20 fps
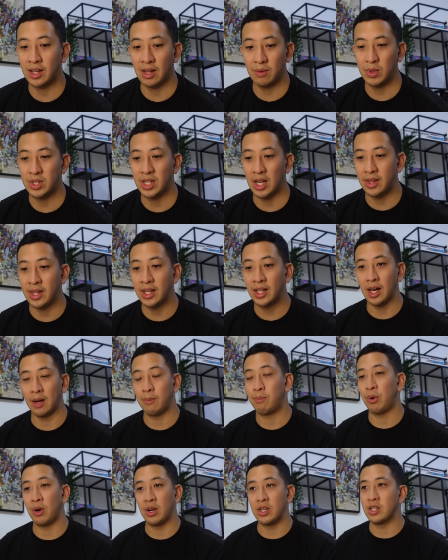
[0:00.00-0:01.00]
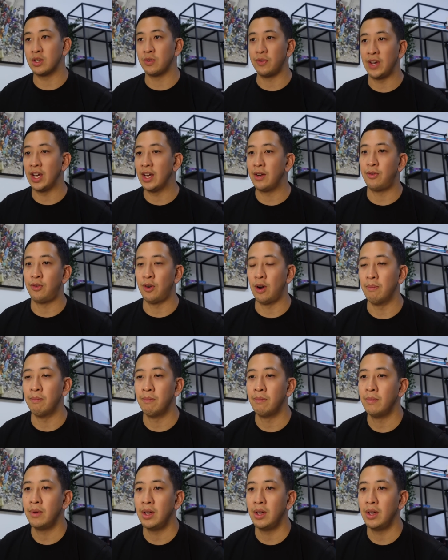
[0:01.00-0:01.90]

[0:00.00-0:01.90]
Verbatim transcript: I, which I think I'd probably just veered from